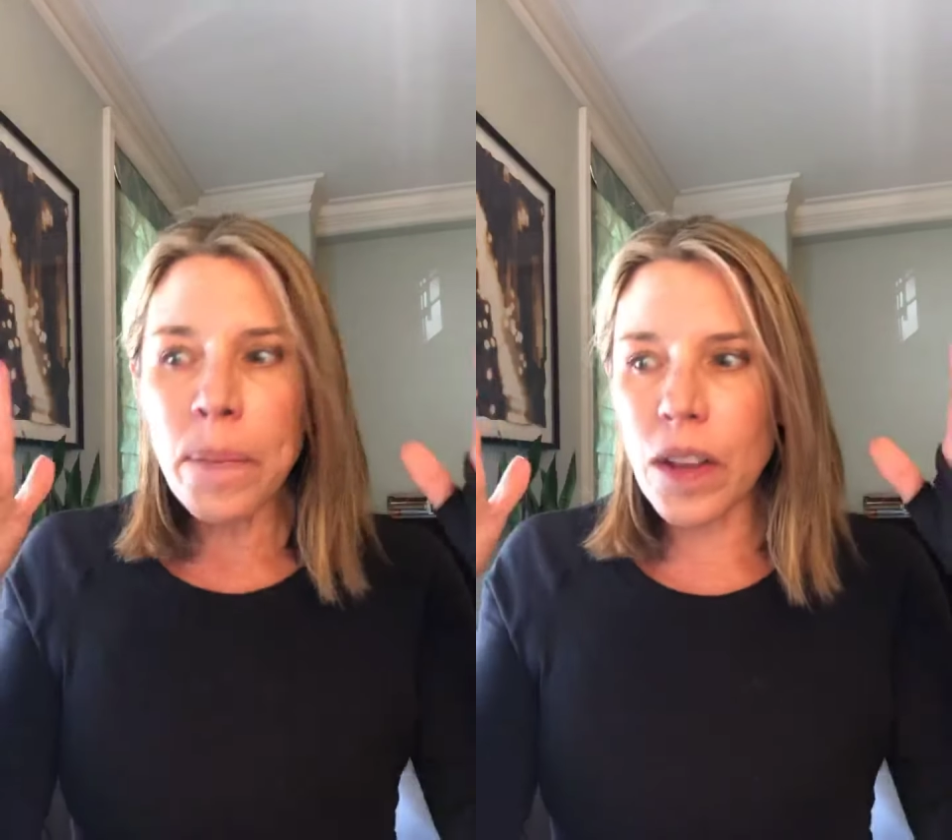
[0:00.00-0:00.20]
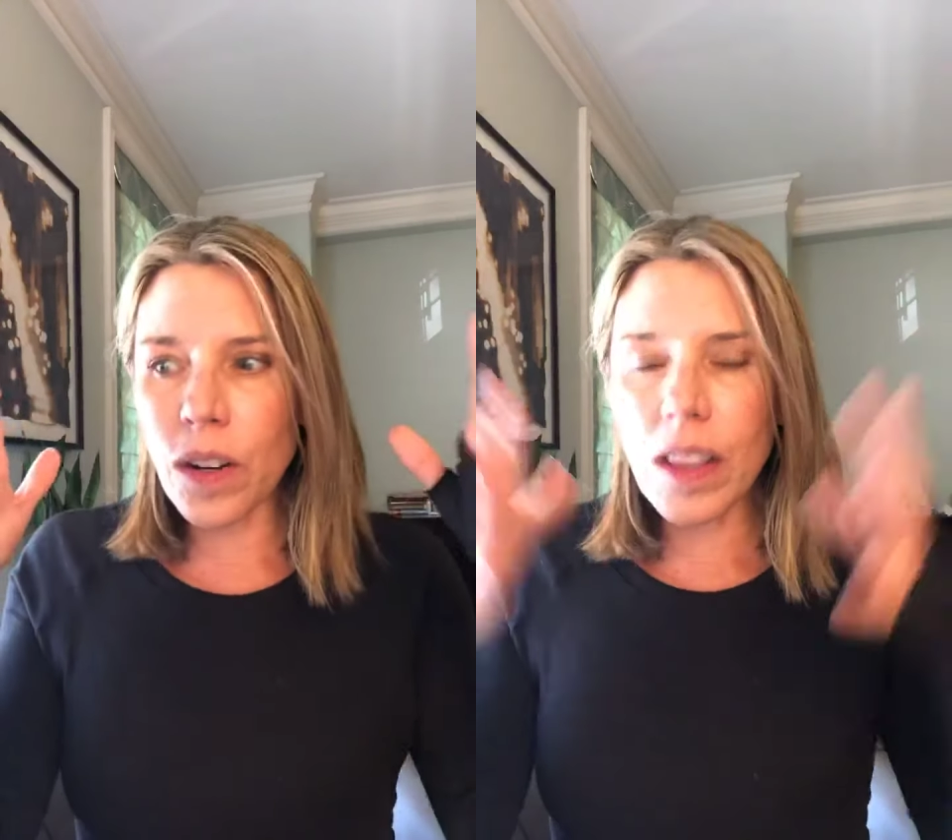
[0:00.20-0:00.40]

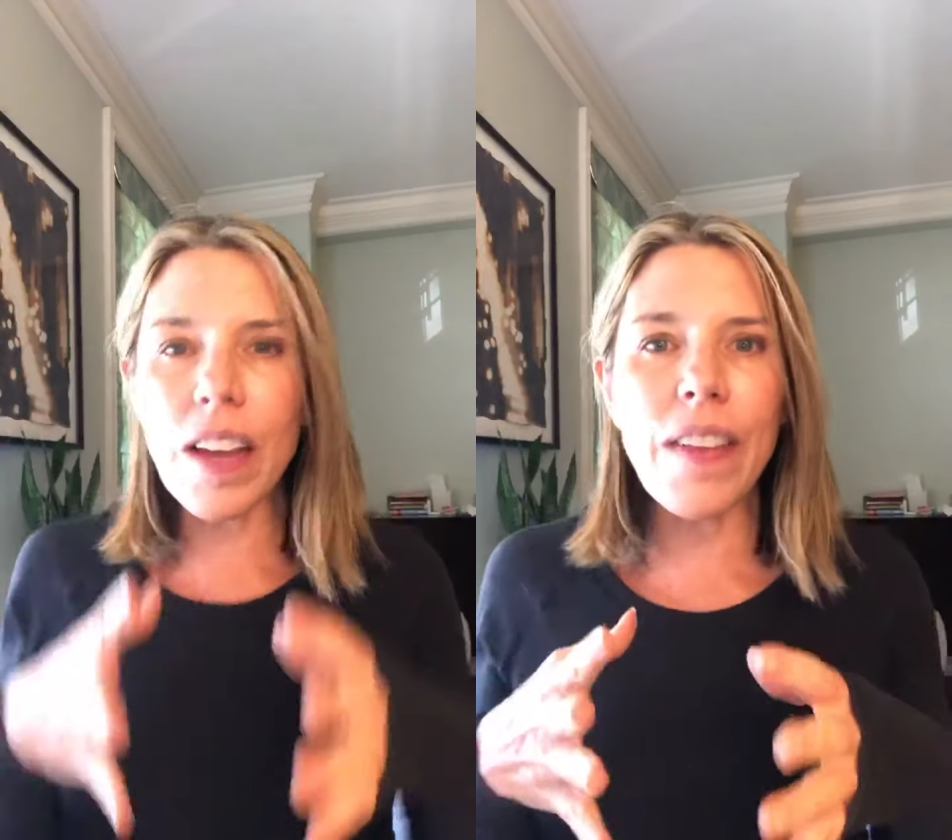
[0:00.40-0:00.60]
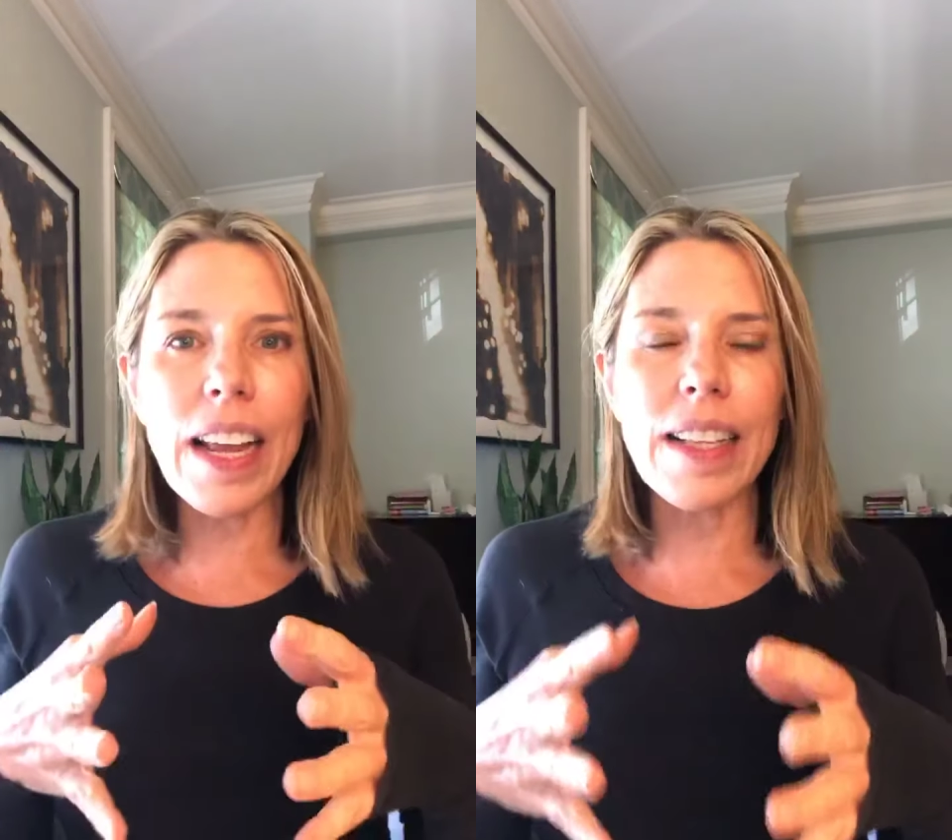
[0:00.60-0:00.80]
They're
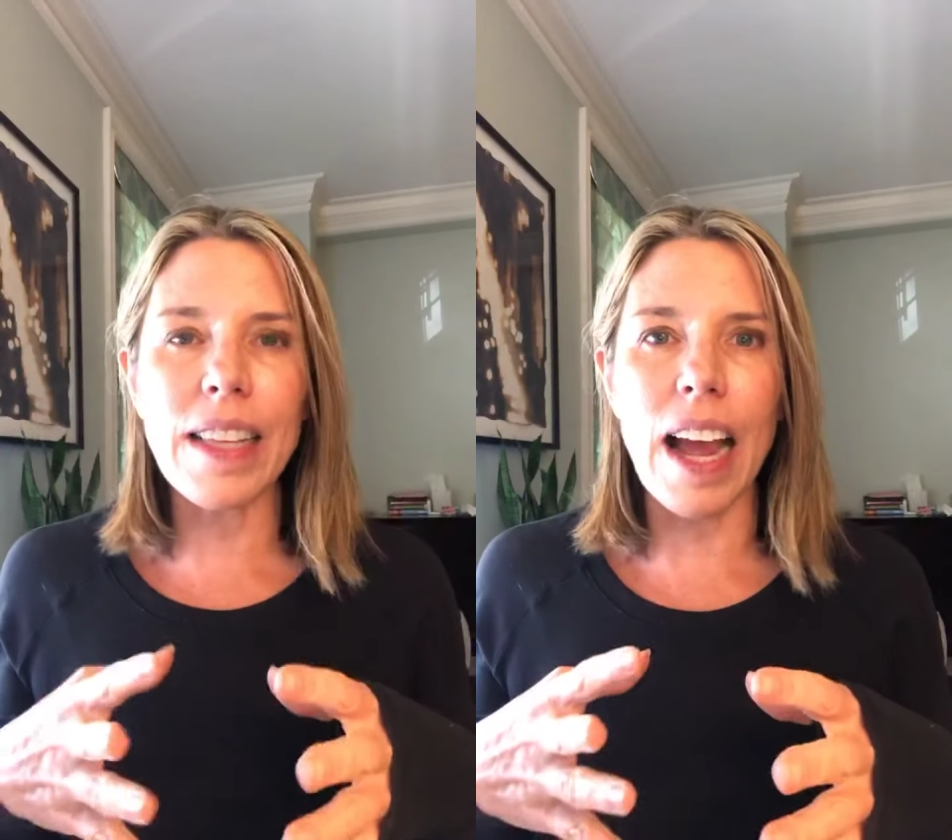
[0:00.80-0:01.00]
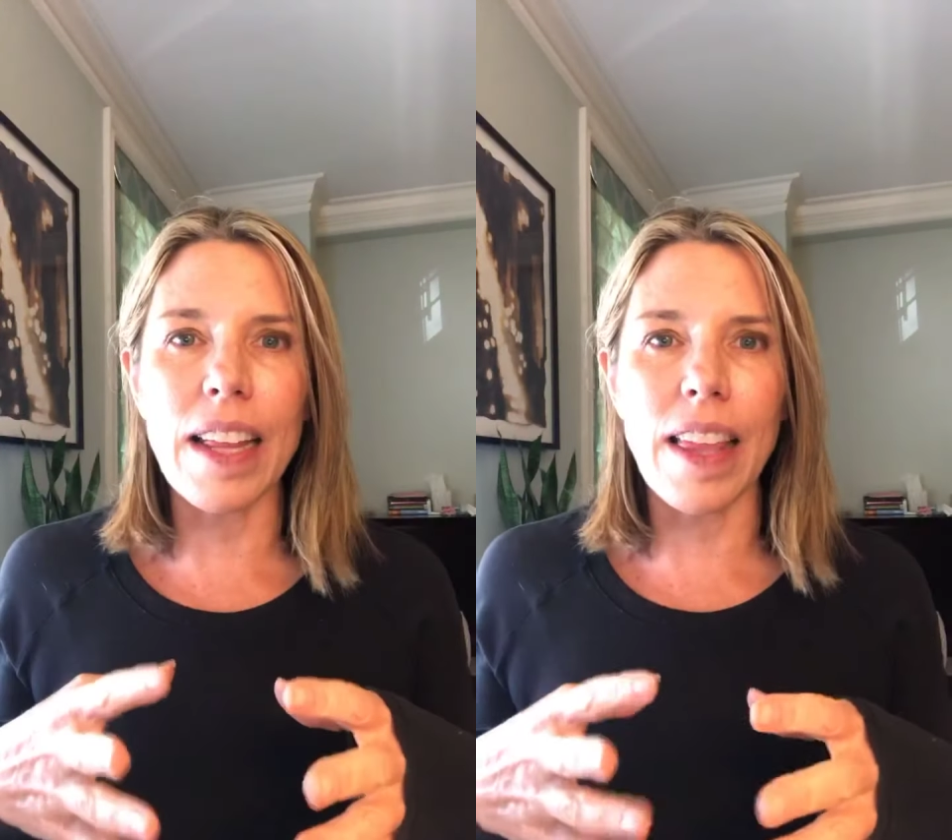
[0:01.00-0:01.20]
living
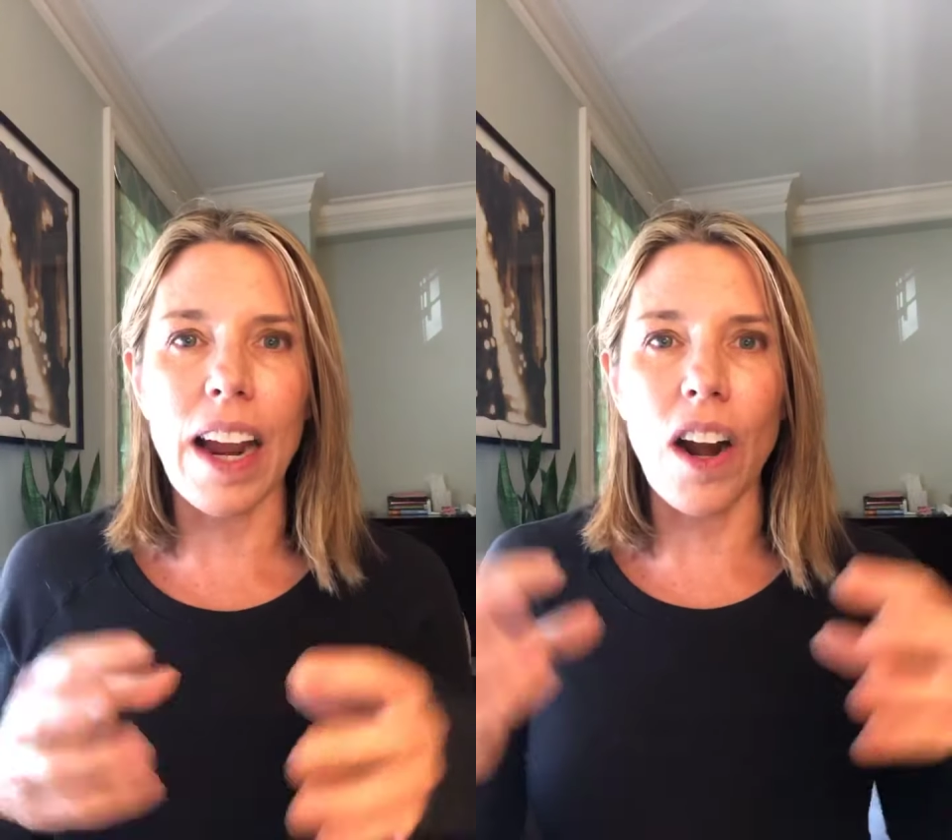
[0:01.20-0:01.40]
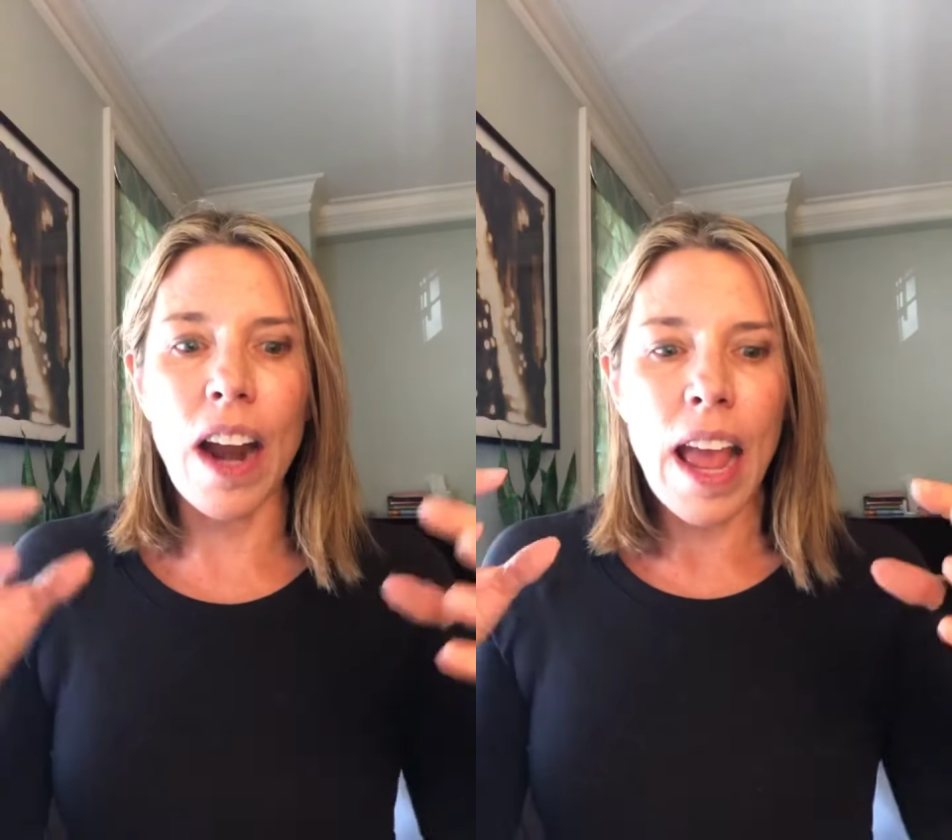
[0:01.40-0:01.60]
inside
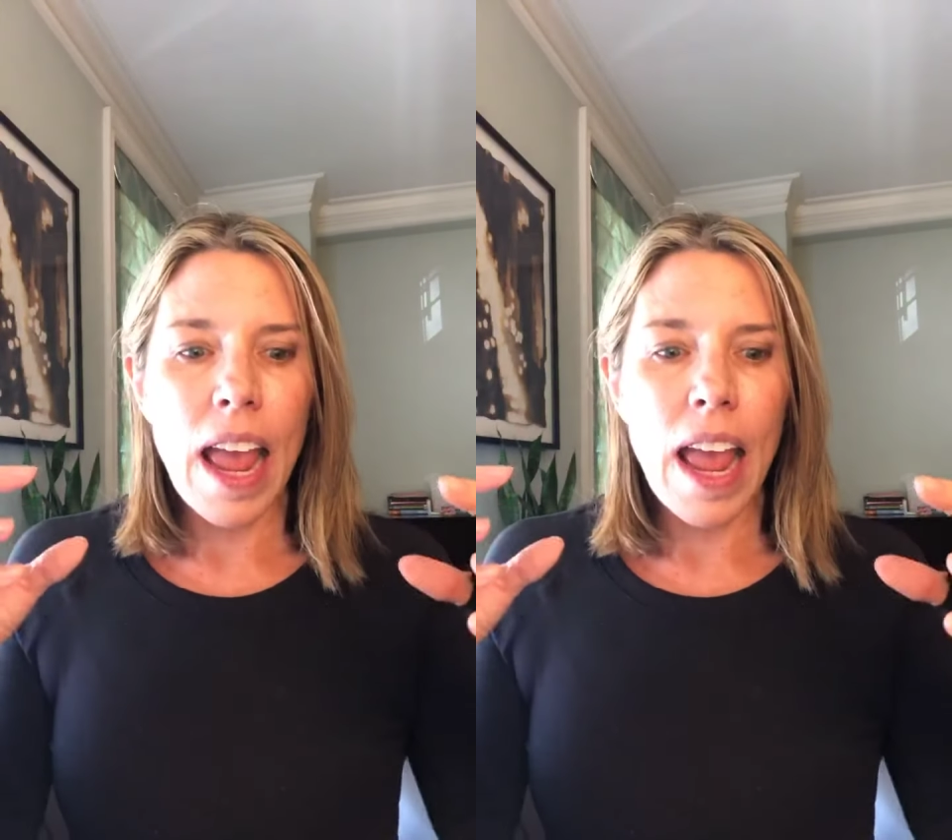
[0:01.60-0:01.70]
there